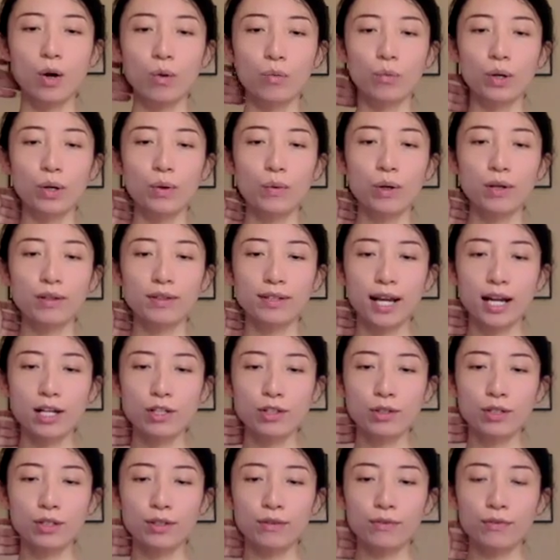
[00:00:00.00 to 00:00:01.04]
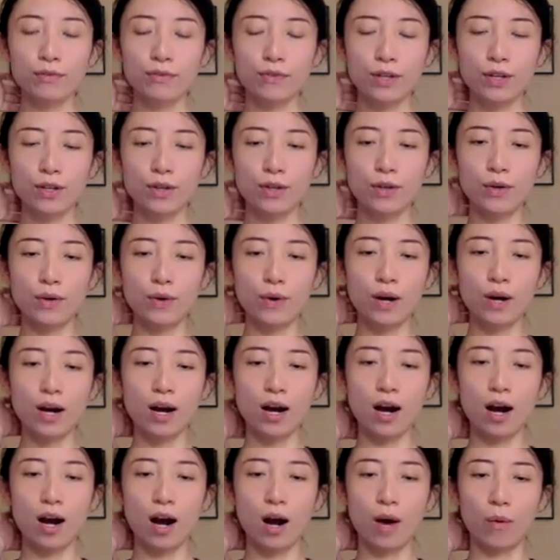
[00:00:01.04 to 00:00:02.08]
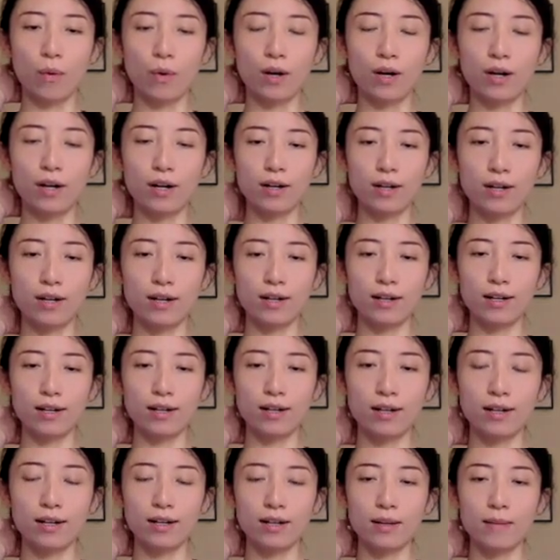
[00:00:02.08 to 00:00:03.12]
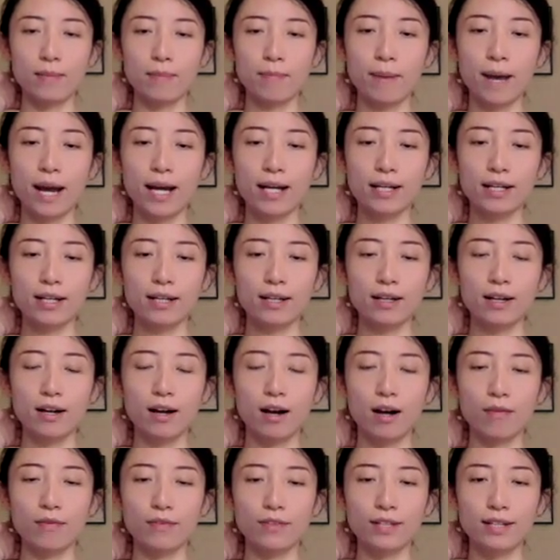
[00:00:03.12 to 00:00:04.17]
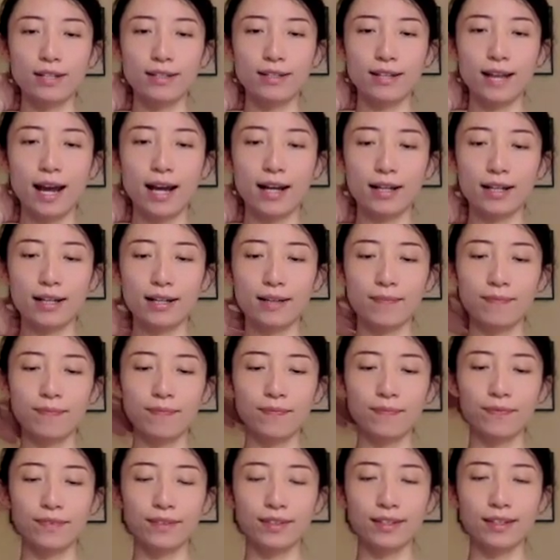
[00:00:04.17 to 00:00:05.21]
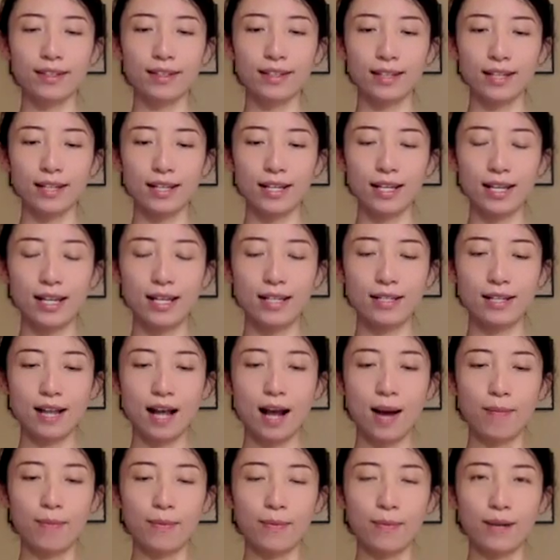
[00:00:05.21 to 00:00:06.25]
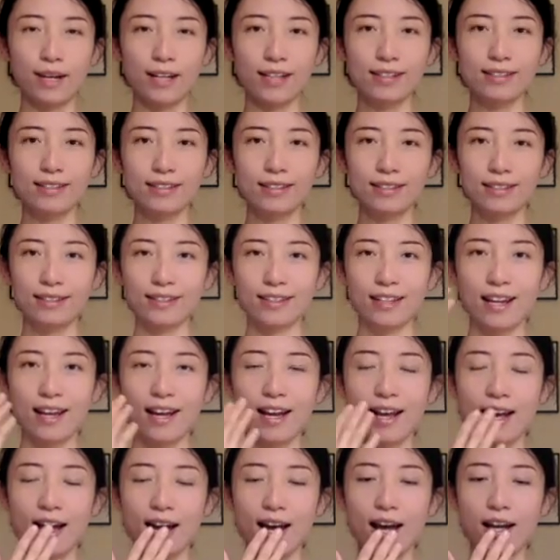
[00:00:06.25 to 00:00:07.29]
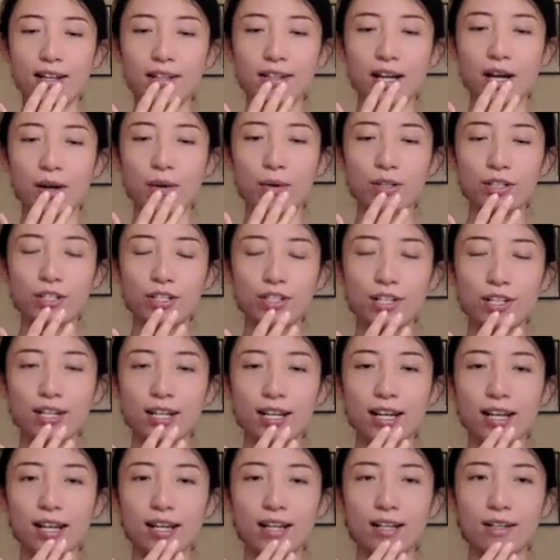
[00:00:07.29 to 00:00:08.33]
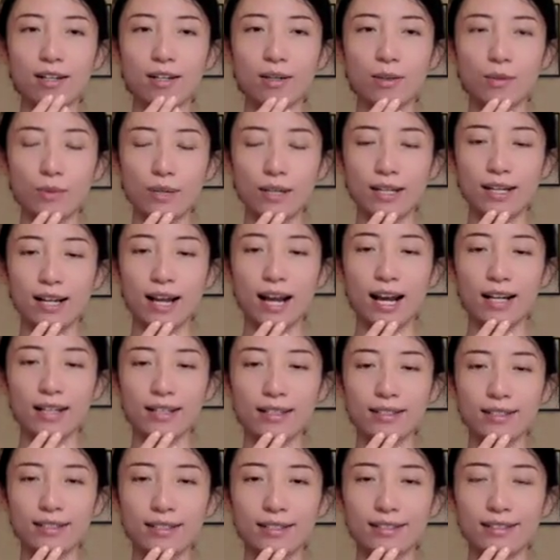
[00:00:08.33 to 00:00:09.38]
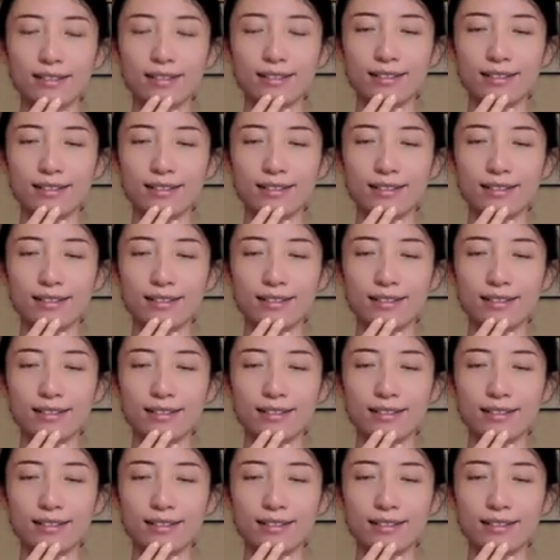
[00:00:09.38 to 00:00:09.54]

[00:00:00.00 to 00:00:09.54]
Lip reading: we will naturally feel our back of the neck is upright and our chin relaxed.